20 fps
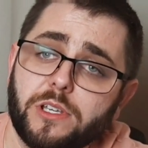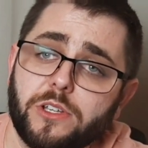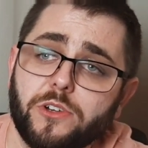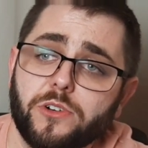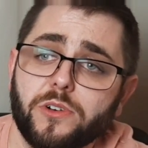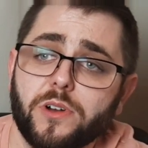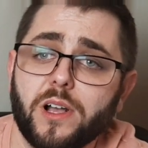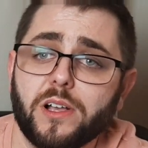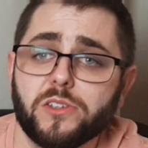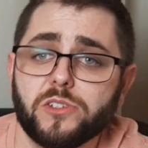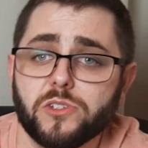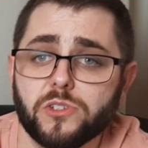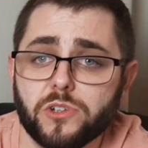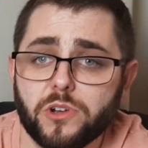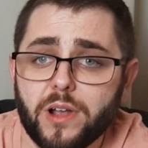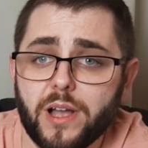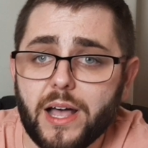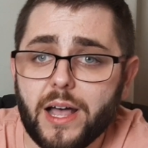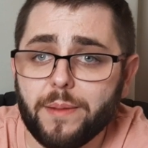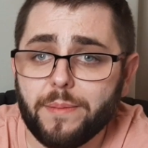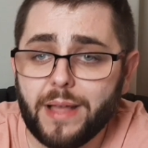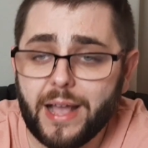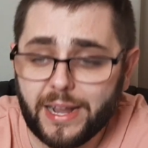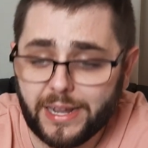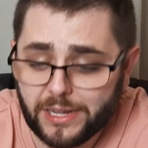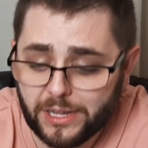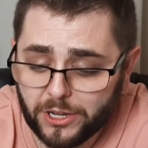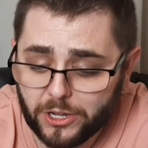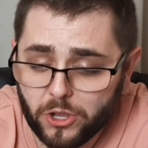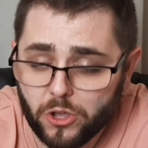and you're not subscribed,
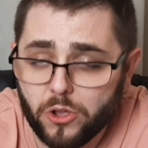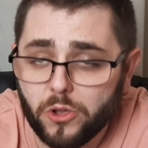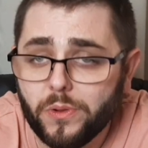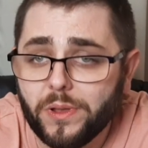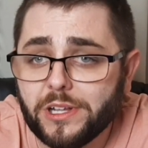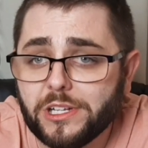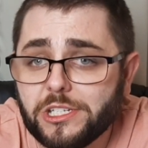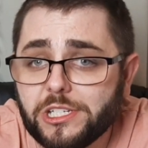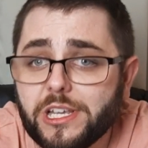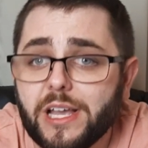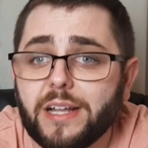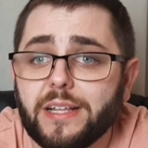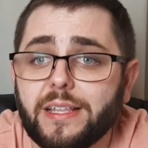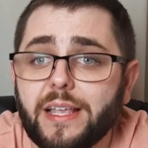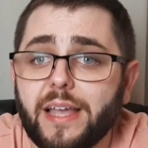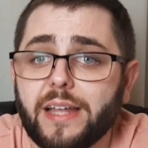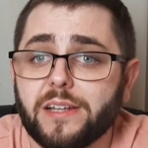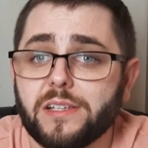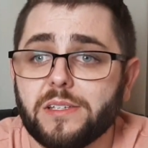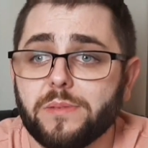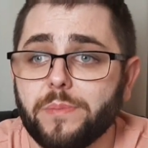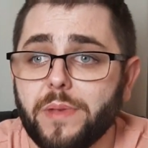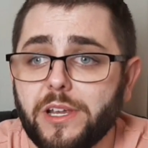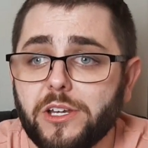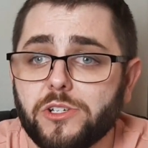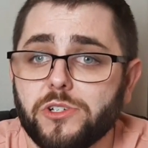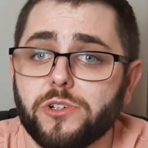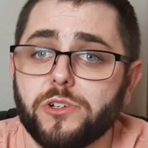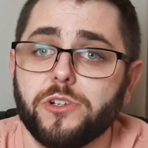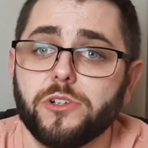I can go and check that and
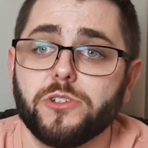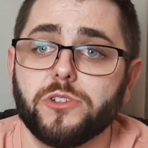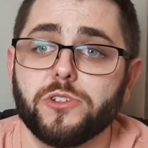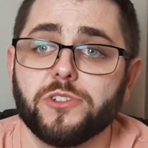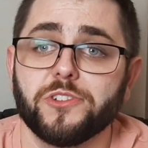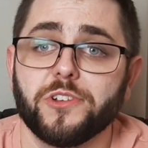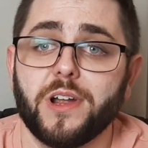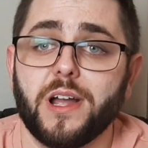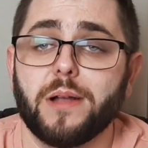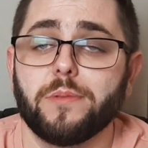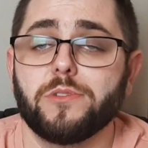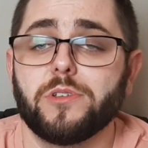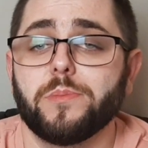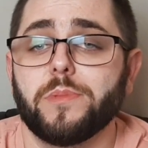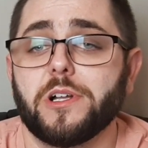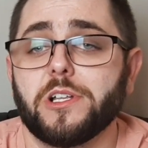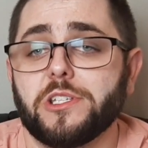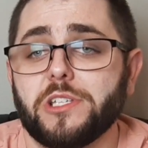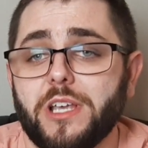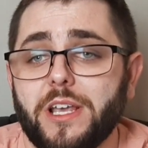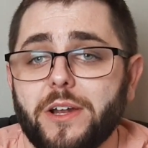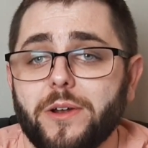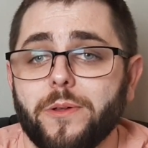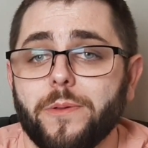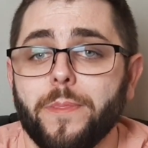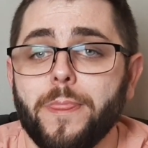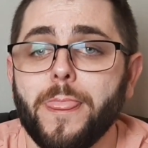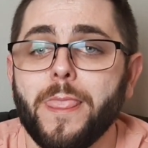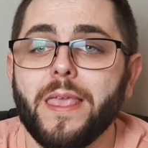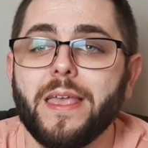make sure you're subscribed to my channel.